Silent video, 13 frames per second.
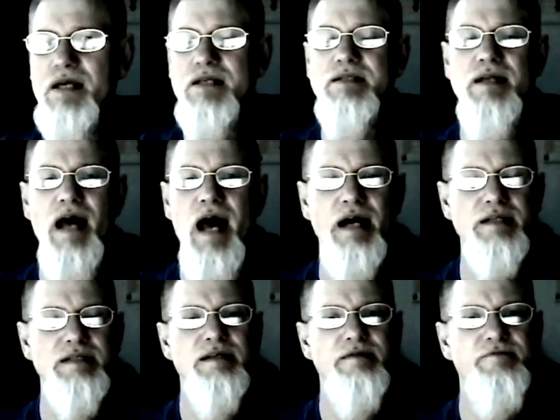isn't
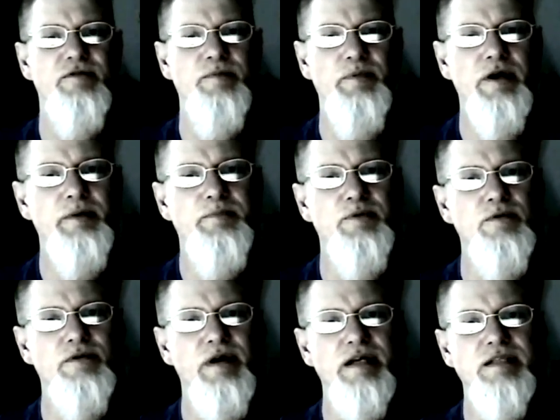asking for
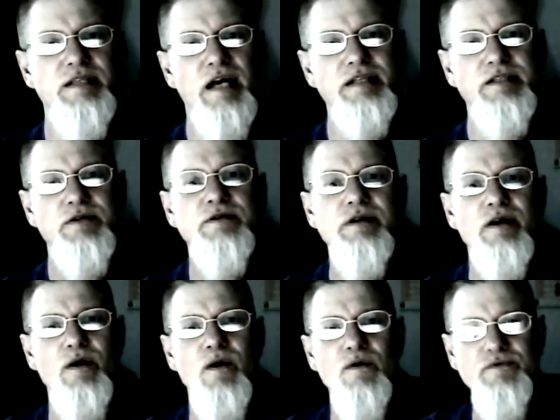people that, that do
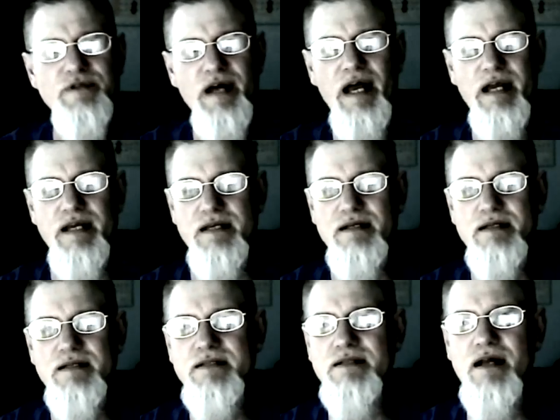their own thing.
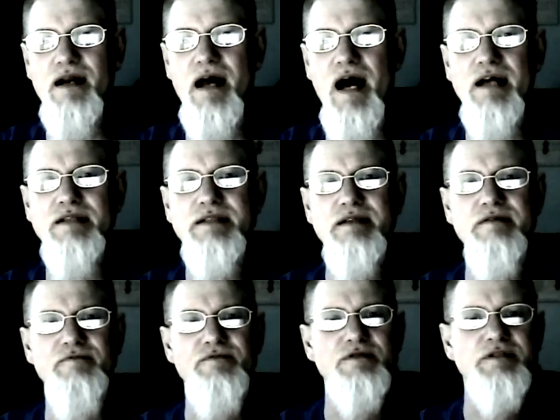He's not
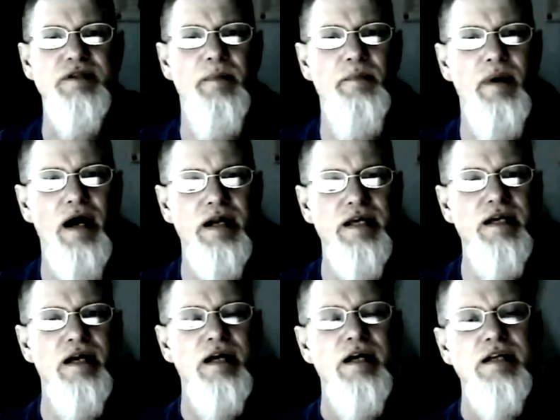asking for
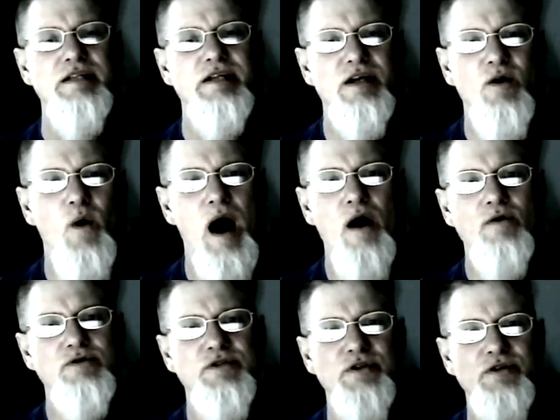somebody to go
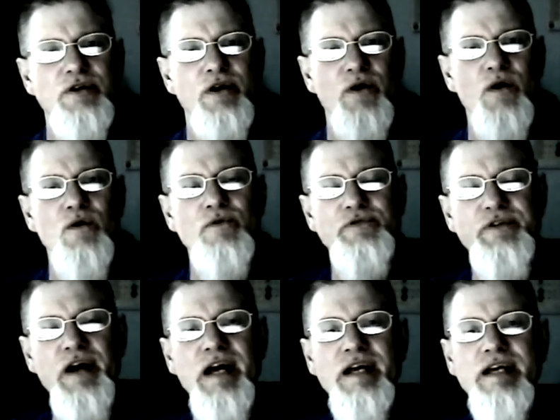out and do their own
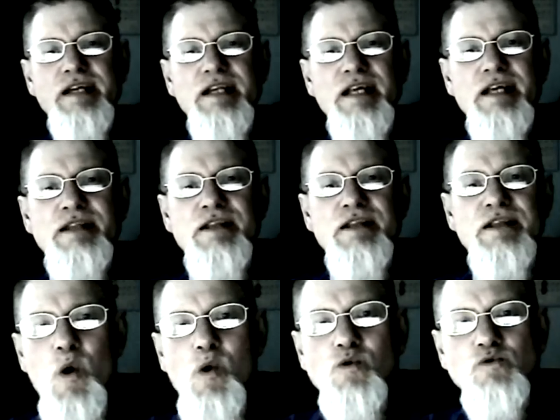thing and in their
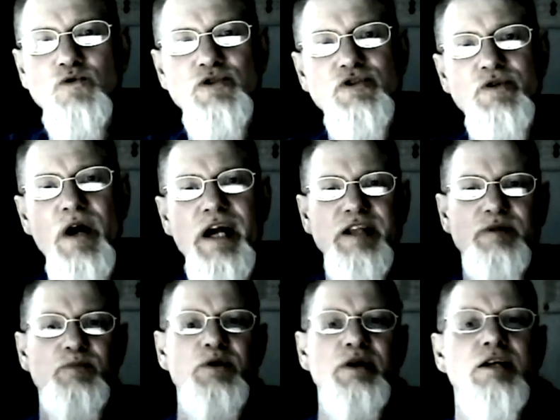own strength
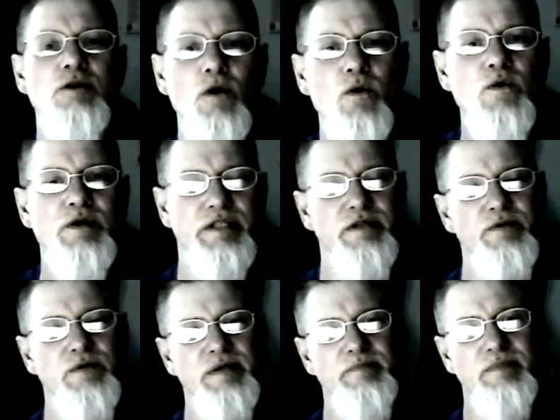bring glory
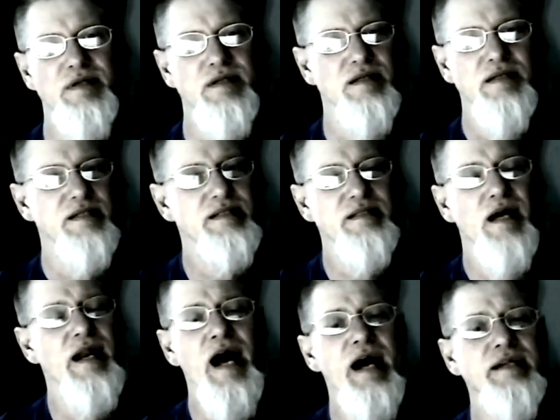to Him. He's
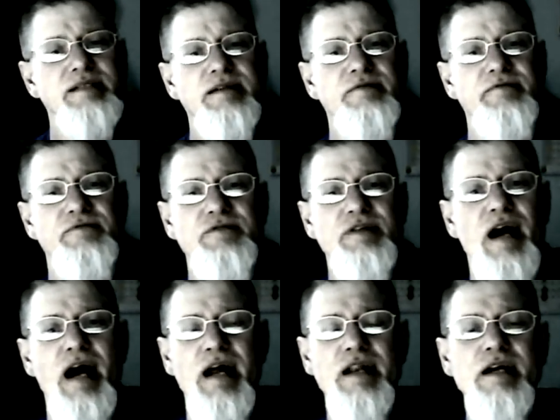not asking for
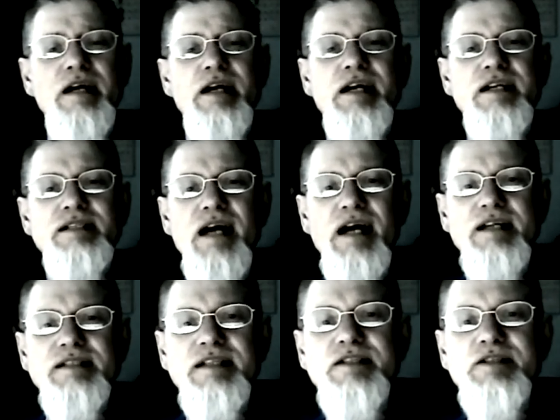that. He's
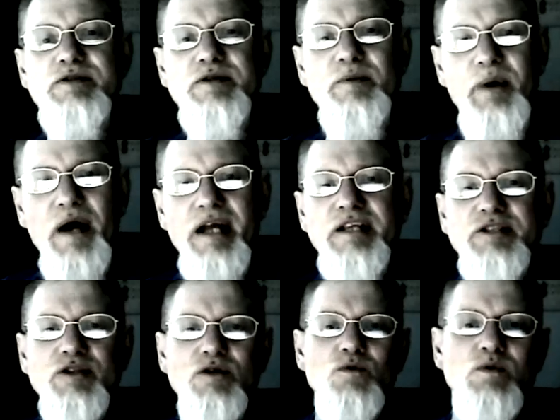asking you to bend
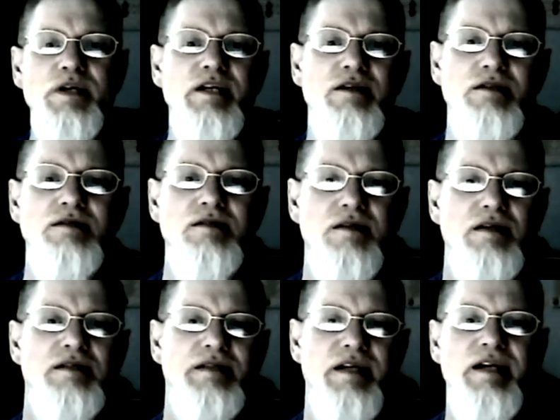your will
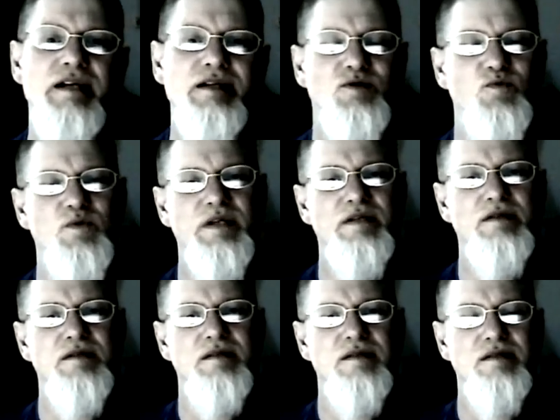to His
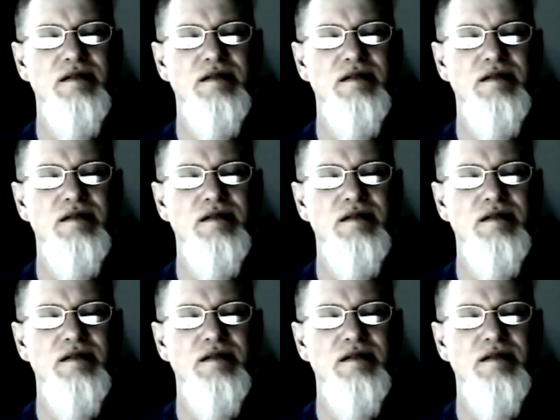will,